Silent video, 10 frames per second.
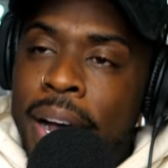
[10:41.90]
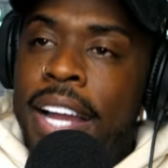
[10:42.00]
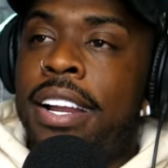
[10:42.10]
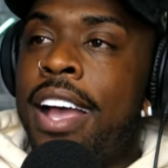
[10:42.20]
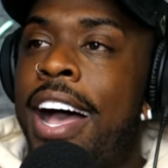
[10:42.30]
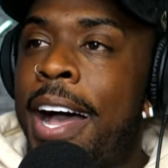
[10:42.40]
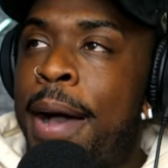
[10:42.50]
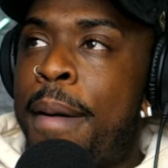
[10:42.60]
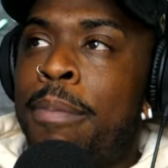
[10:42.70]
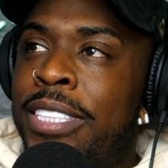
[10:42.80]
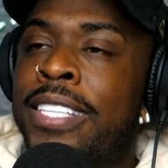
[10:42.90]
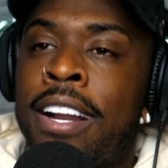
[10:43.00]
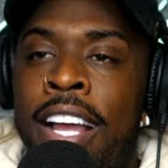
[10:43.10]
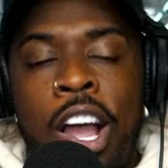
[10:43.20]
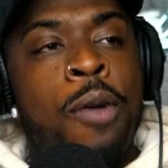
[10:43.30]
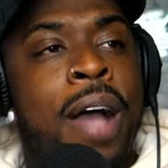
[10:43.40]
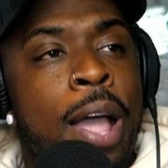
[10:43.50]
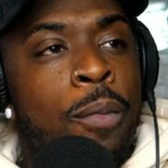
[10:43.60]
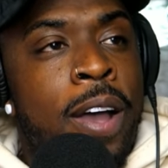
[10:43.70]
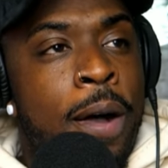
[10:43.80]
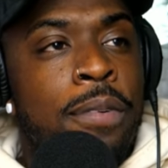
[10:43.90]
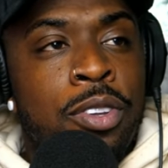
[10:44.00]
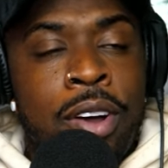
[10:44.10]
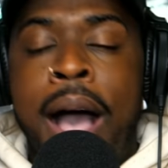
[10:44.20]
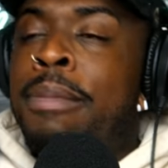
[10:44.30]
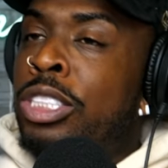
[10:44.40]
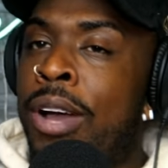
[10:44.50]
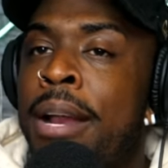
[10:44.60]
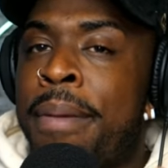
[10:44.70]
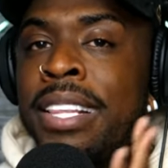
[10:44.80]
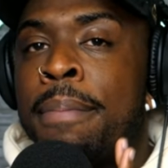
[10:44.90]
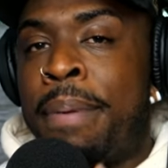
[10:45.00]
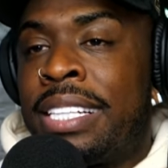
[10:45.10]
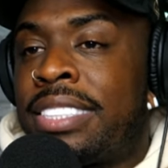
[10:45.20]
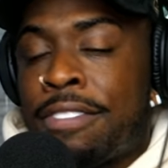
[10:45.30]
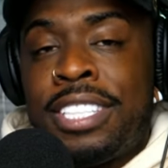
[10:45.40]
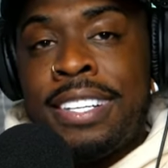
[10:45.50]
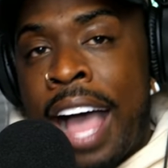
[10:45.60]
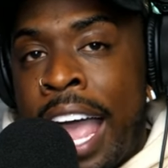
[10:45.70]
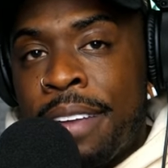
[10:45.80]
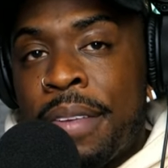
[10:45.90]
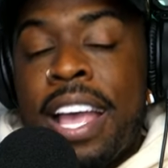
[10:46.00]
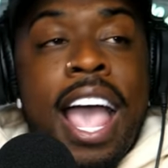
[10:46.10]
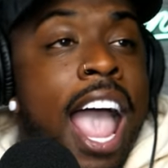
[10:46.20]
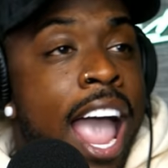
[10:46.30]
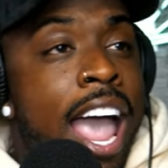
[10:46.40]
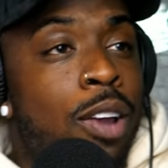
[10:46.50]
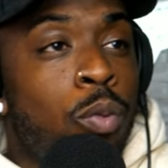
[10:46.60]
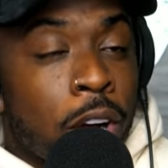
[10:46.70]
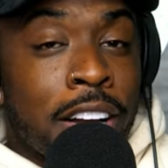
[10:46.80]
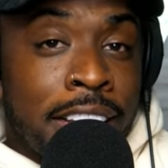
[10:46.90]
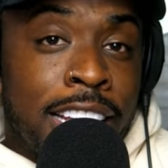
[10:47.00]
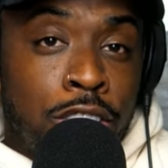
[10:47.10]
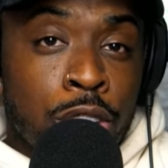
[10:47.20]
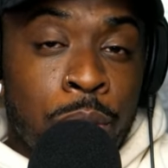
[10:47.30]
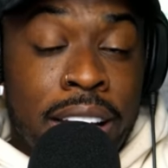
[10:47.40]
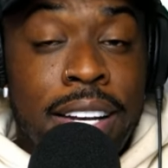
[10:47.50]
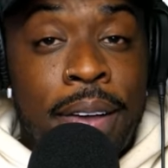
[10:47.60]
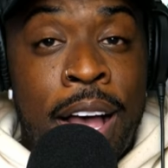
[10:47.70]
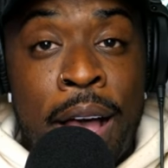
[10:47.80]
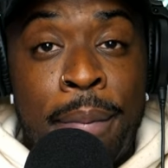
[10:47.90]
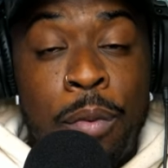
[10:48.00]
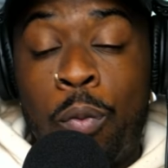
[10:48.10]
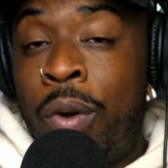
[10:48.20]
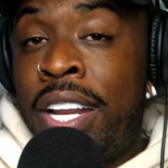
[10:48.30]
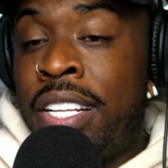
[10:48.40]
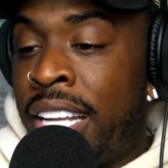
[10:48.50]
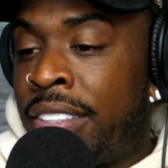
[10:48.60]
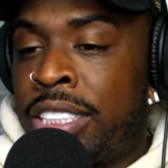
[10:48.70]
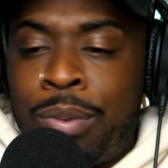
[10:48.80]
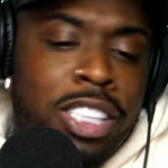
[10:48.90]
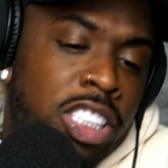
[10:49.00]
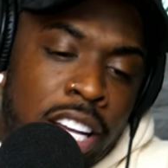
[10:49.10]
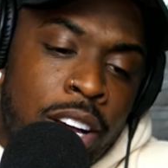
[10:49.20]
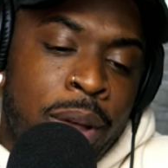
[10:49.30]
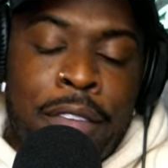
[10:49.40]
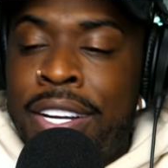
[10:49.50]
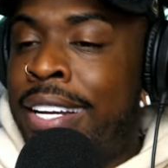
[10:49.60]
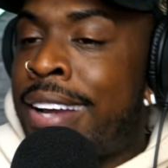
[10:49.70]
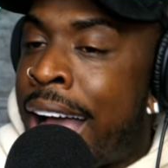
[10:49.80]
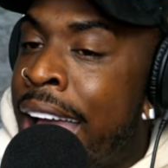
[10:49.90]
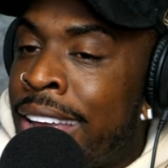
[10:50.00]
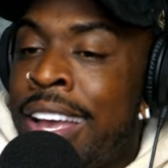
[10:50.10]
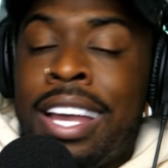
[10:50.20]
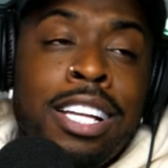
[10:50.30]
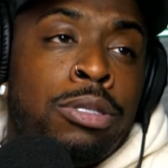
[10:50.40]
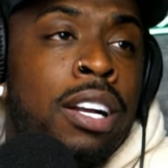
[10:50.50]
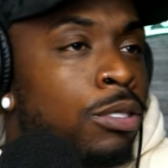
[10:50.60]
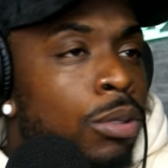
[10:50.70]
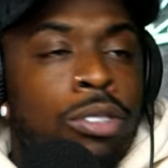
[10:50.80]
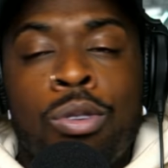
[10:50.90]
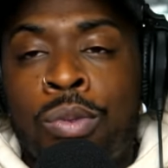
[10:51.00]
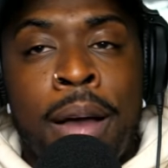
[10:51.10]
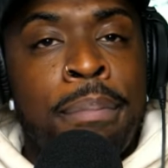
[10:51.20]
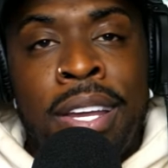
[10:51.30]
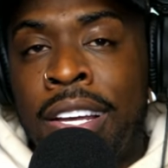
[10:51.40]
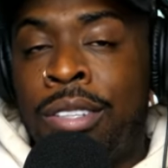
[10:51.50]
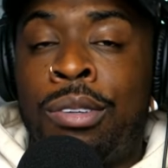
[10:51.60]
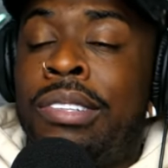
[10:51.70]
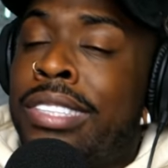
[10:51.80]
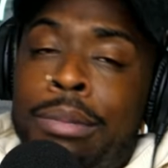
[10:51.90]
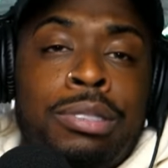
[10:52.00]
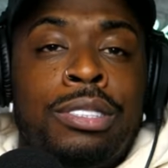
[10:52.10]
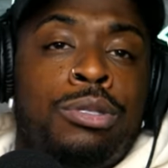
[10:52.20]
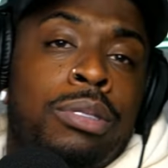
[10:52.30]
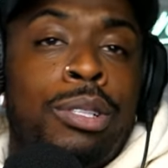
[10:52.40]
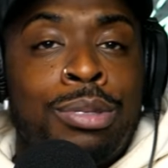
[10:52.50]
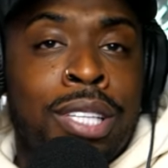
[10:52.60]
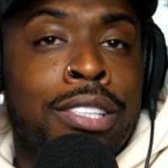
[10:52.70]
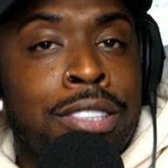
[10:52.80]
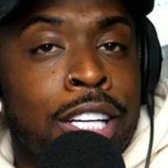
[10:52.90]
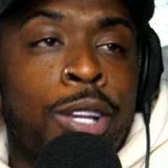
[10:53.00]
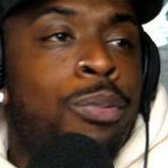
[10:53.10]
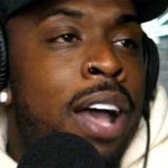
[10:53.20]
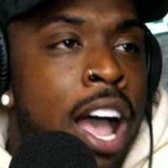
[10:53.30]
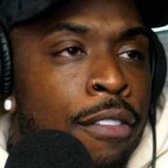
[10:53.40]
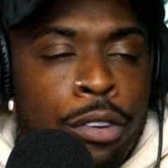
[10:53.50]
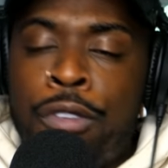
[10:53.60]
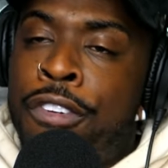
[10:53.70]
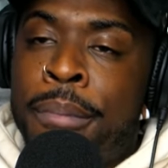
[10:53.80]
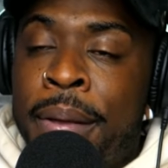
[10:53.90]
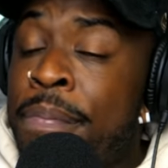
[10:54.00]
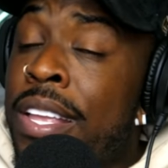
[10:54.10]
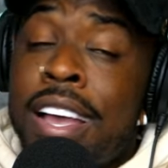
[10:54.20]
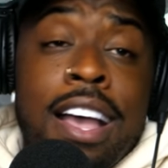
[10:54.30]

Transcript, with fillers: But um, I'm just kind of like, all right, well, you know, I'm gonna try to make the best of tonight, and we're gonna get to it um, when he leaves. So we chill, we have a good night. He trying to do a little rubby, a little, let him do a little sucky, sucky, whatever, you feel me?